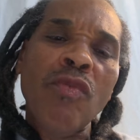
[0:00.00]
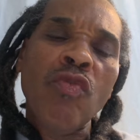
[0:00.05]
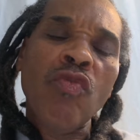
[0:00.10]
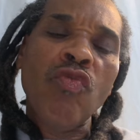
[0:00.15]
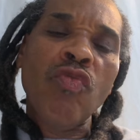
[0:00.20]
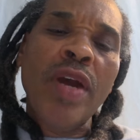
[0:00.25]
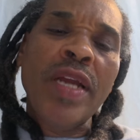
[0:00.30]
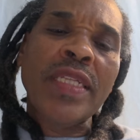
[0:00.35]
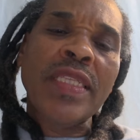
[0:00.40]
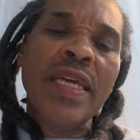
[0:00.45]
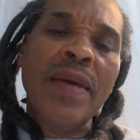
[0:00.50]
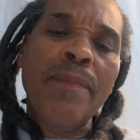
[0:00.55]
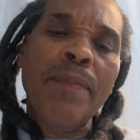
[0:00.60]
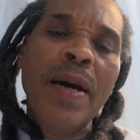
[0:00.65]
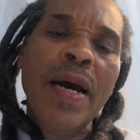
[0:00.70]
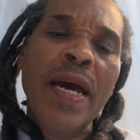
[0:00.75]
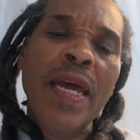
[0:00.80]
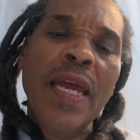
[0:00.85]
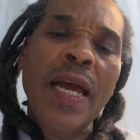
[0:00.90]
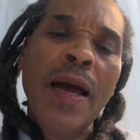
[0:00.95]
right there
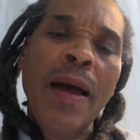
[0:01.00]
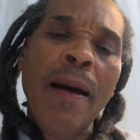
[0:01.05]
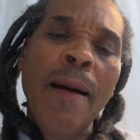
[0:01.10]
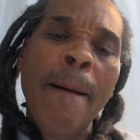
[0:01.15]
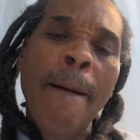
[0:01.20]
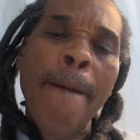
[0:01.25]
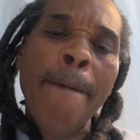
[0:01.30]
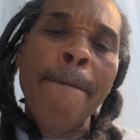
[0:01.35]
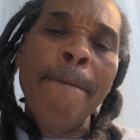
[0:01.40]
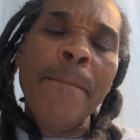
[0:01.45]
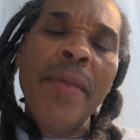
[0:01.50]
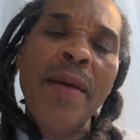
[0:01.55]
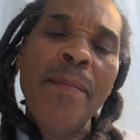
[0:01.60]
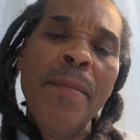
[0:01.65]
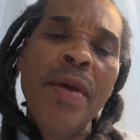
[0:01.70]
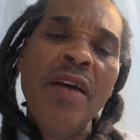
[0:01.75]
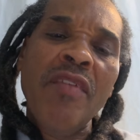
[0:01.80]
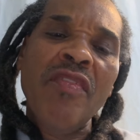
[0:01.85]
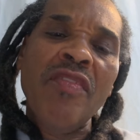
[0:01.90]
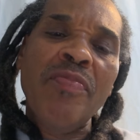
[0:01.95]
by uh, at
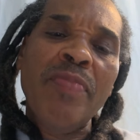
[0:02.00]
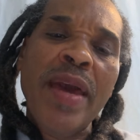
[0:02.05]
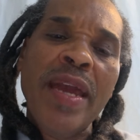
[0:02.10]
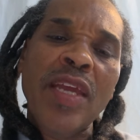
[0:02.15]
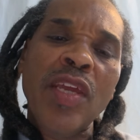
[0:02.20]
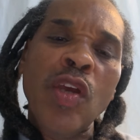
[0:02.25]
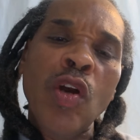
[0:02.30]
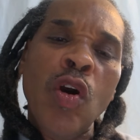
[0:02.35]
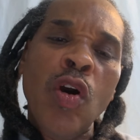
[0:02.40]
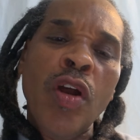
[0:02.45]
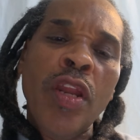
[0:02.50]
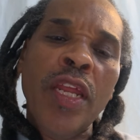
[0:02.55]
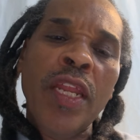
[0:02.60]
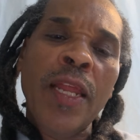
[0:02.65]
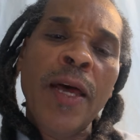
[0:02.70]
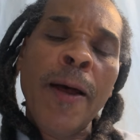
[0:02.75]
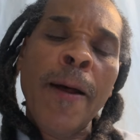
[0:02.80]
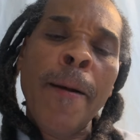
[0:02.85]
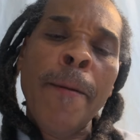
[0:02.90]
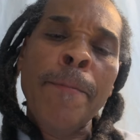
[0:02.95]
Melvin's backyard, and
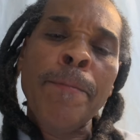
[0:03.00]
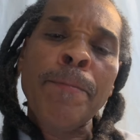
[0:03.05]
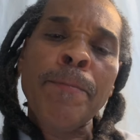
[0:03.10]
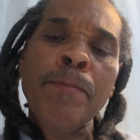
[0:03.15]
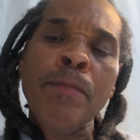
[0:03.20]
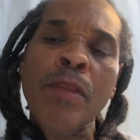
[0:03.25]
um,